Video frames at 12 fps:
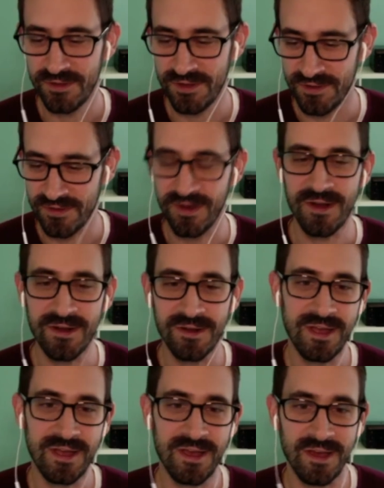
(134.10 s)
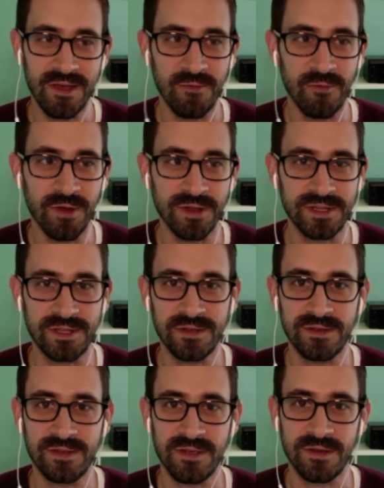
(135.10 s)
you are and what do you
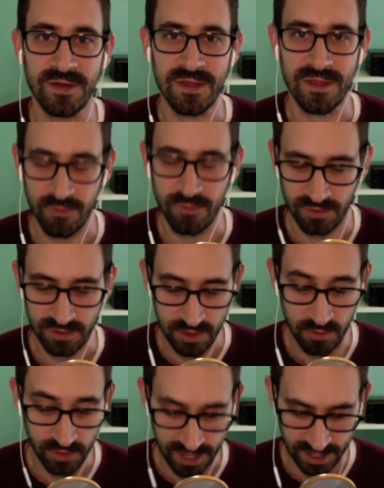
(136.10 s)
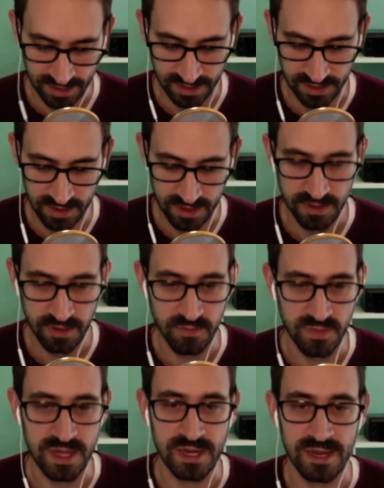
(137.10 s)
do, and then we'll get into the
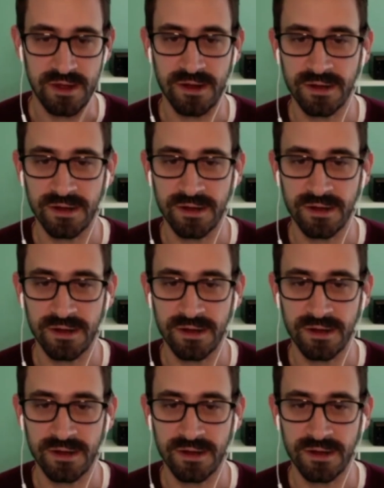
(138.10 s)
meat here.